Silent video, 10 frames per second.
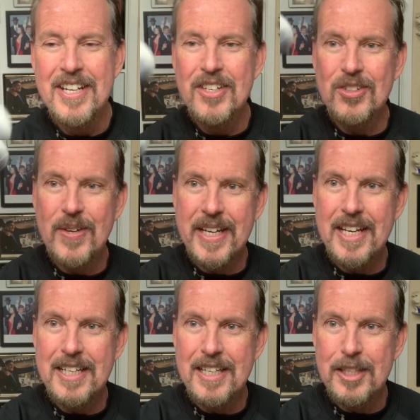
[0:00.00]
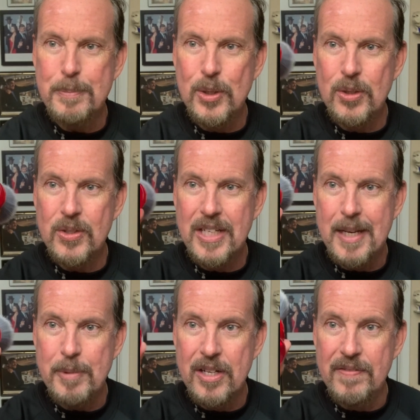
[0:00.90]
So I got uh, the
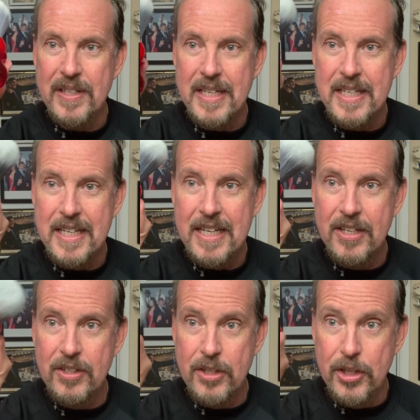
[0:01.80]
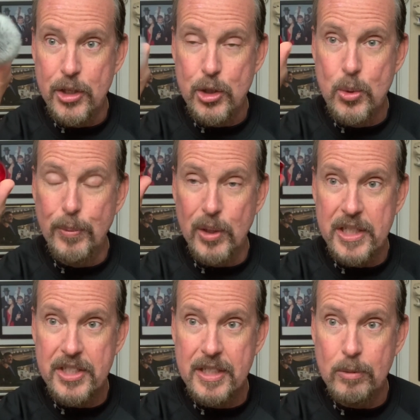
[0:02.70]
prototype of a the new
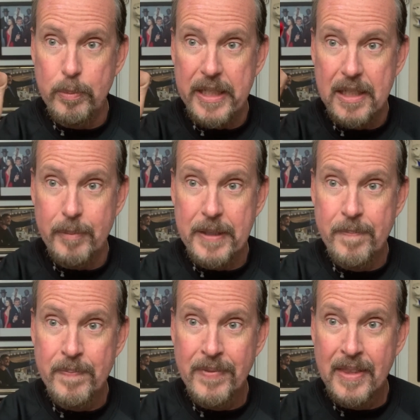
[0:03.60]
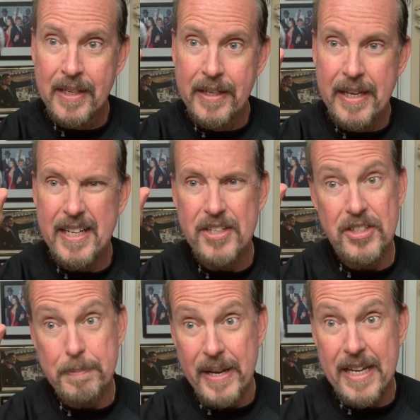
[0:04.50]
brush that will be coming, I guess in
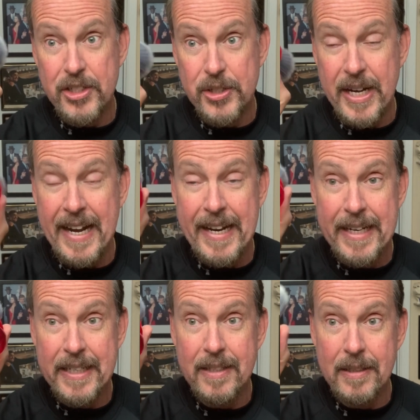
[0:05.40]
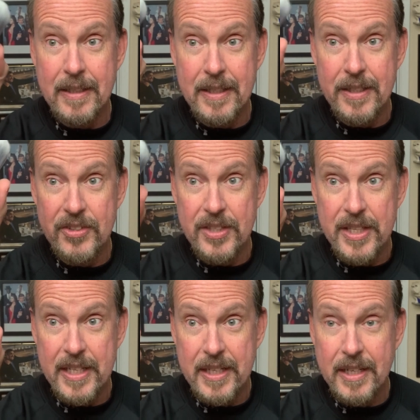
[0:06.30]
Badger and uh,
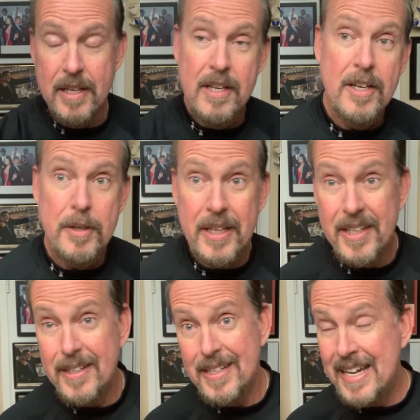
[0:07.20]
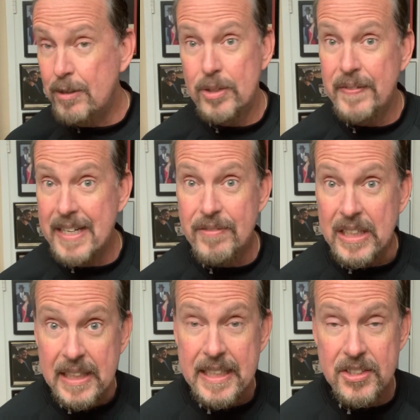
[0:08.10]
synthetic. And I don't even have the
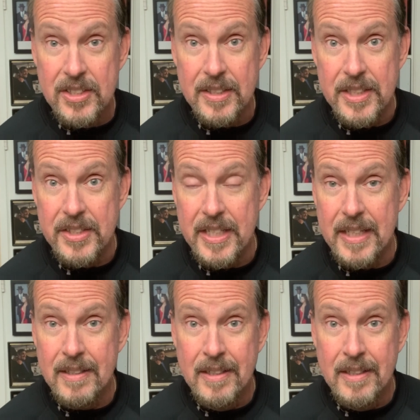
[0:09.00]
links to these yet.